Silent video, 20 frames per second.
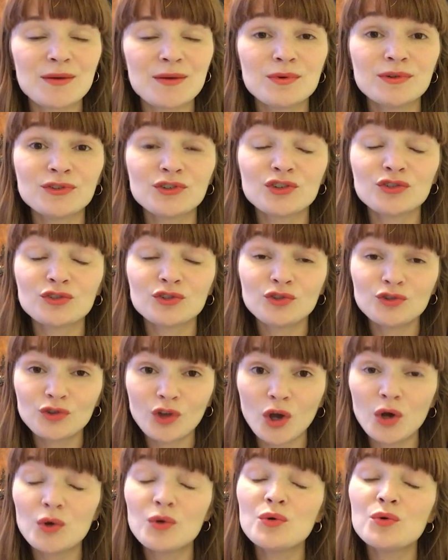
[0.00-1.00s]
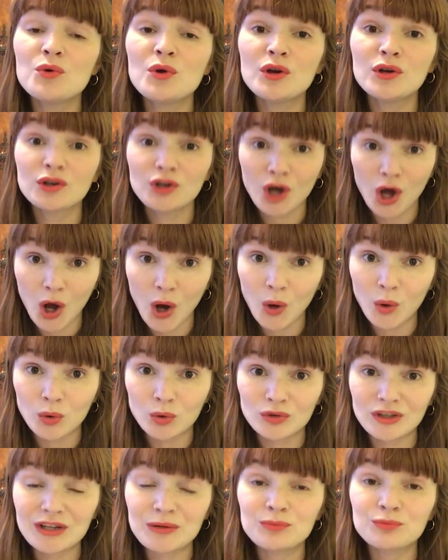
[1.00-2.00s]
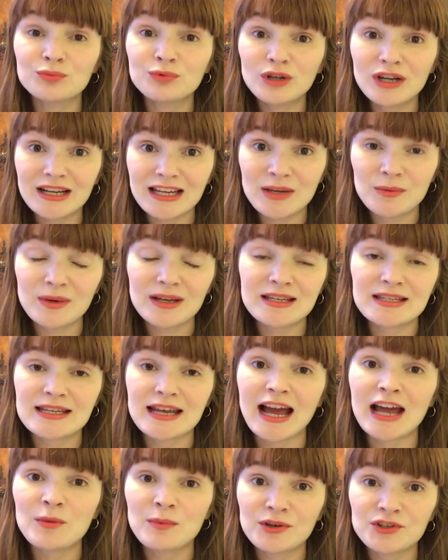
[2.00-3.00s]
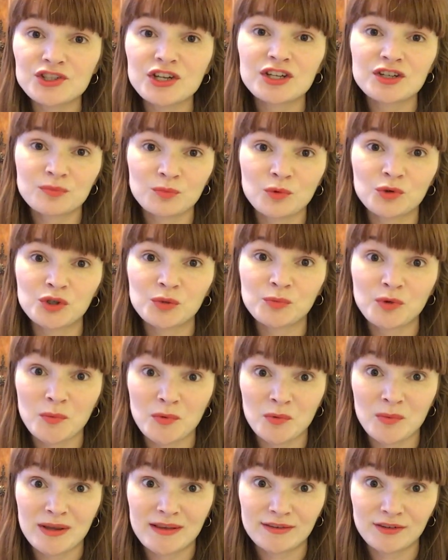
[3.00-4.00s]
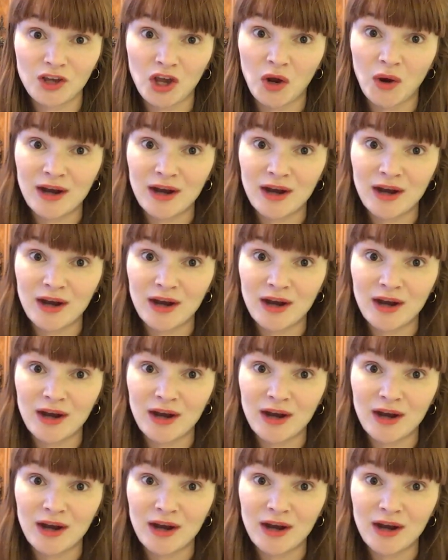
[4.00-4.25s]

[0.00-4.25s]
was just so cold and really windy. I wish I'd have worn a proper winter coat.